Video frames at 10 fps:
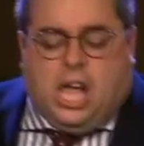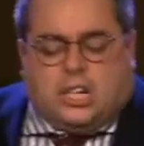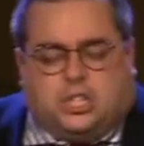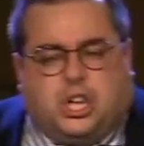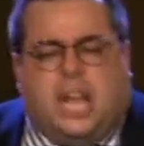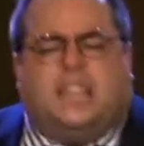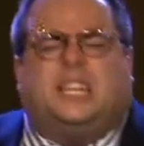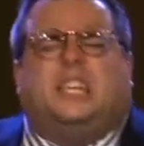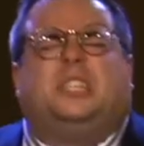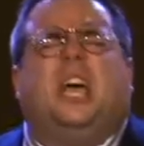
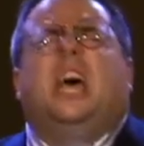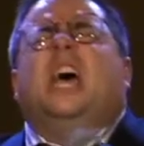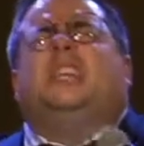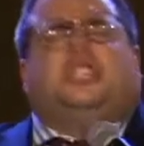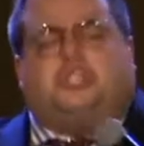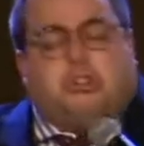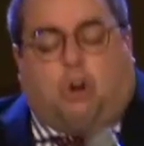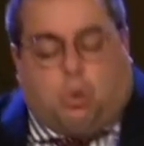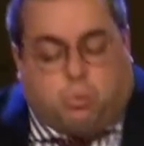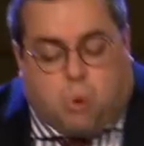Jesus,
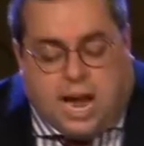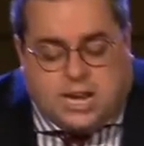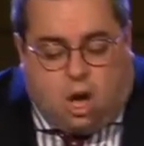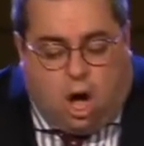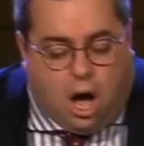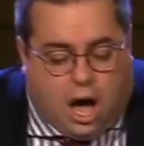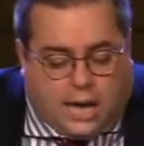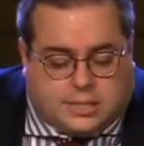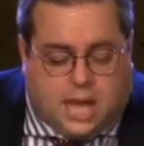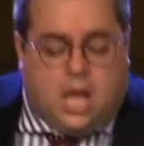still white hot,